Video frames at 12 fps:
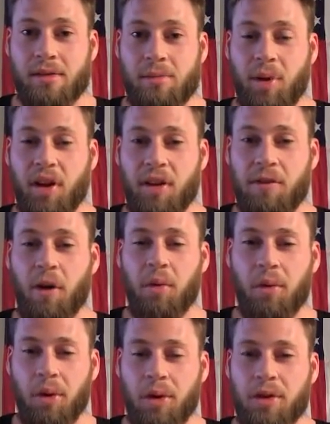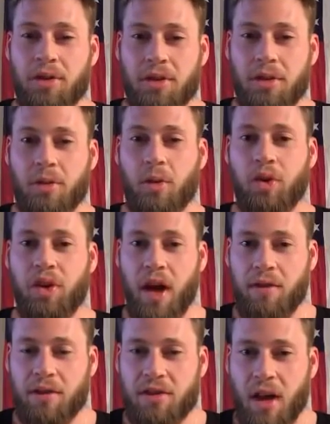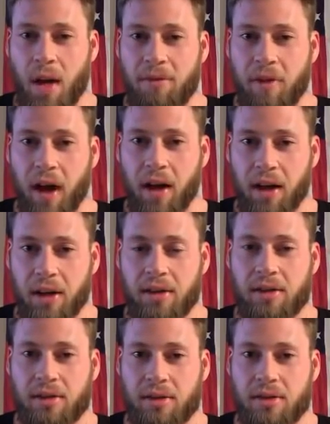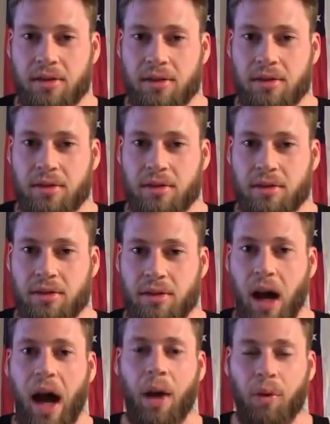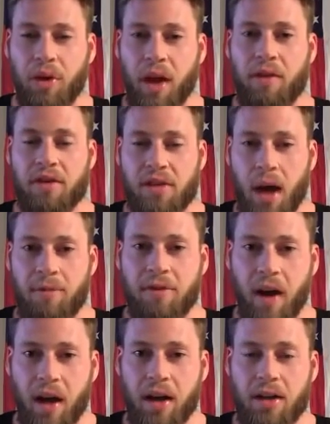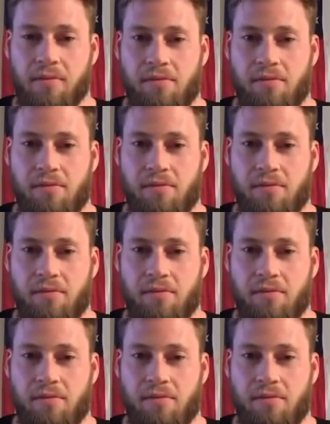But Infowars will never stop fighting. I will never stop fighting.